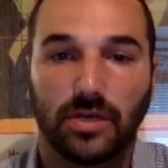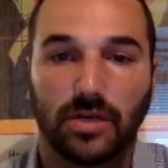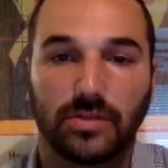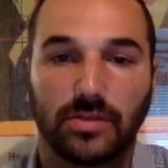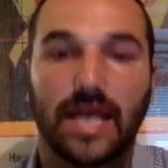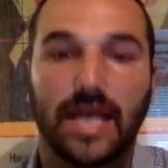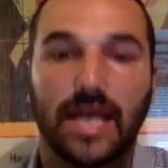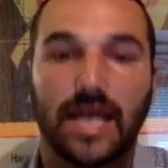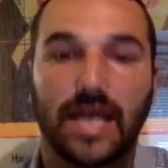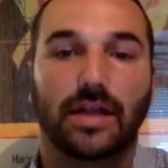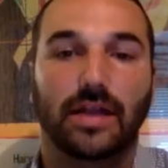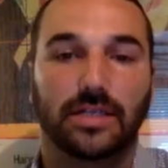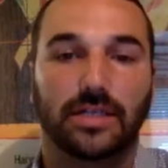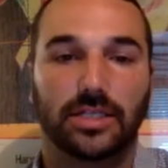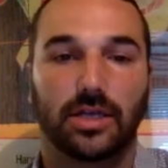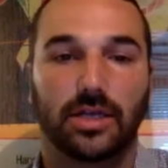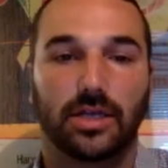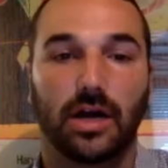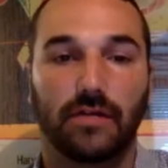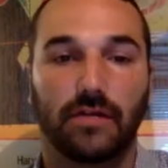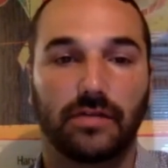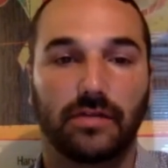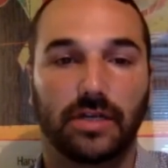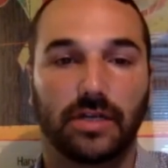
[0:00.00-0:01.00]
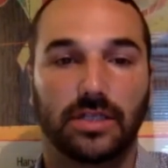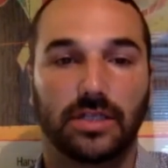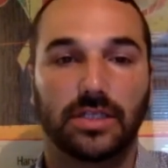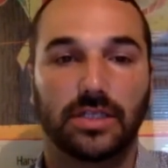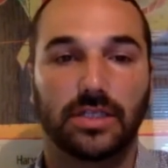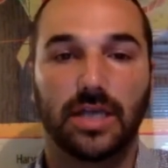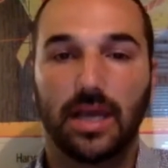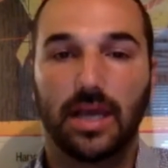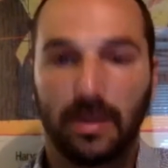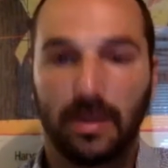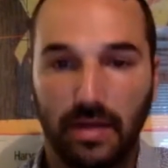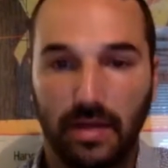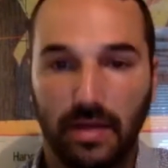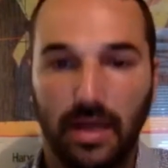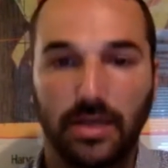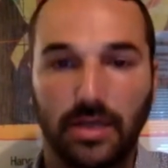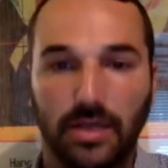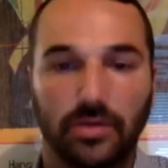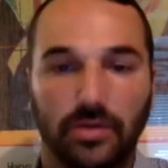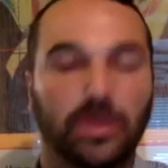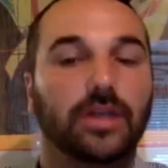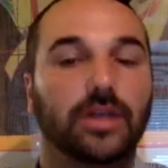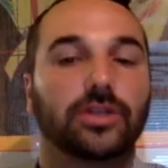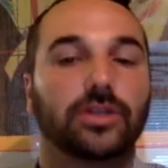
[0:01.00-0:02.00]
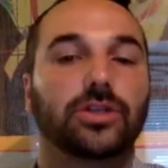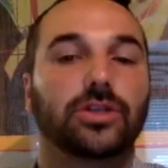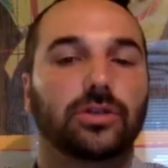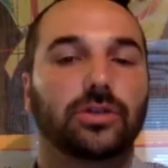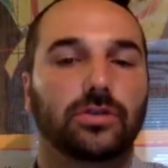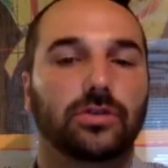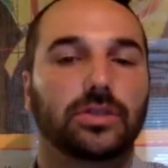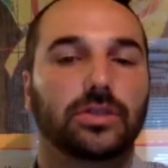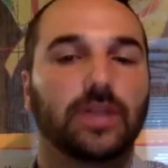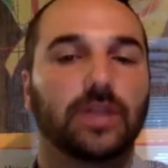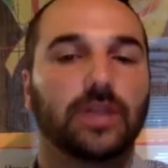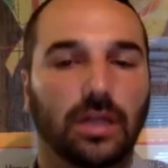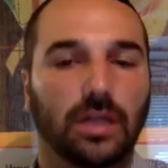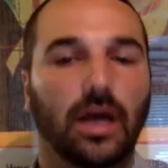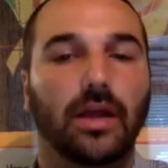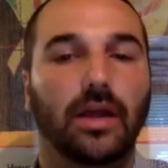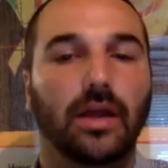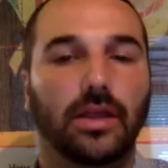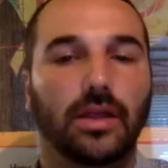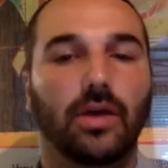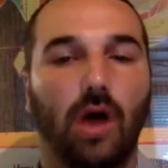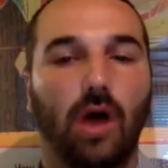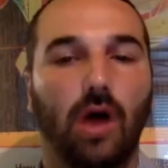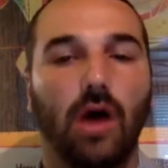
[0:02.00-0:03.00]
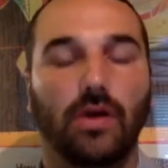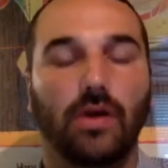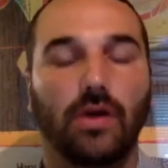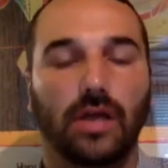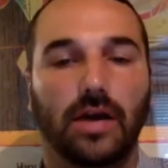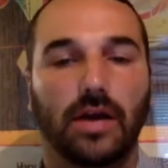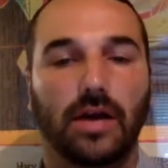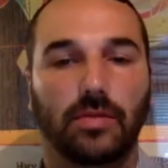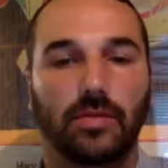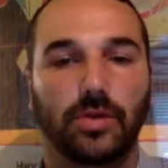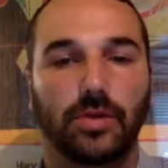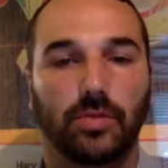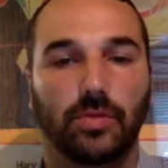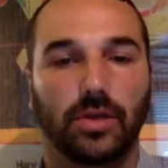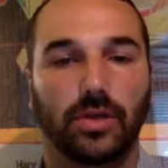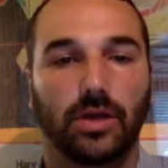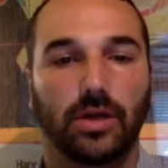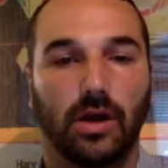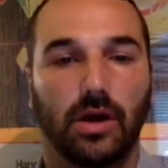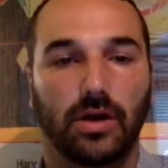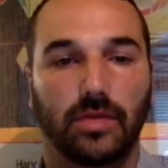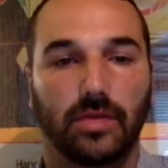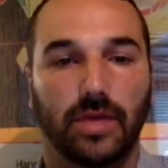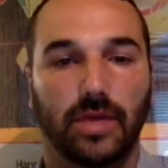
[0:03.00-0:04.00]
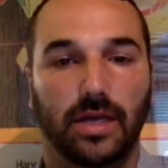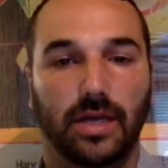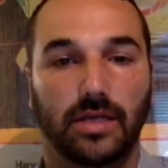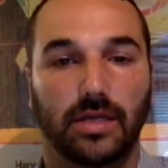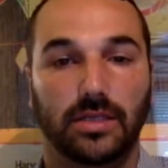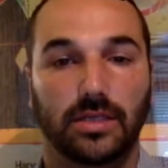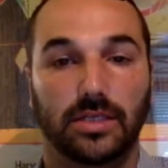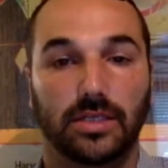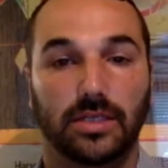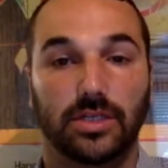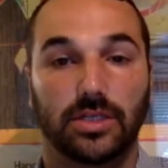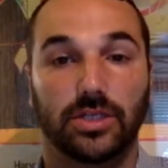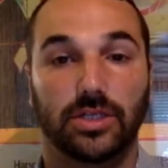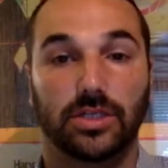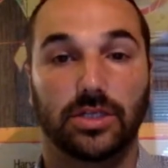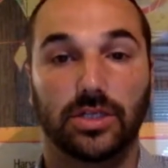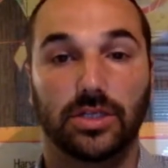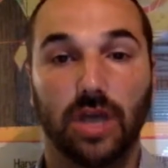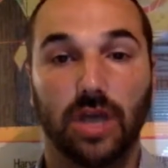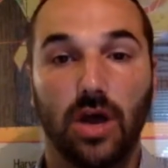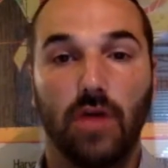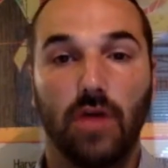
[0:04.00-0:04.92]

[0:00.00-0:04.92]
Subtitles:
Dallas office, and you can choose, there are a lot of people that are already making decisions.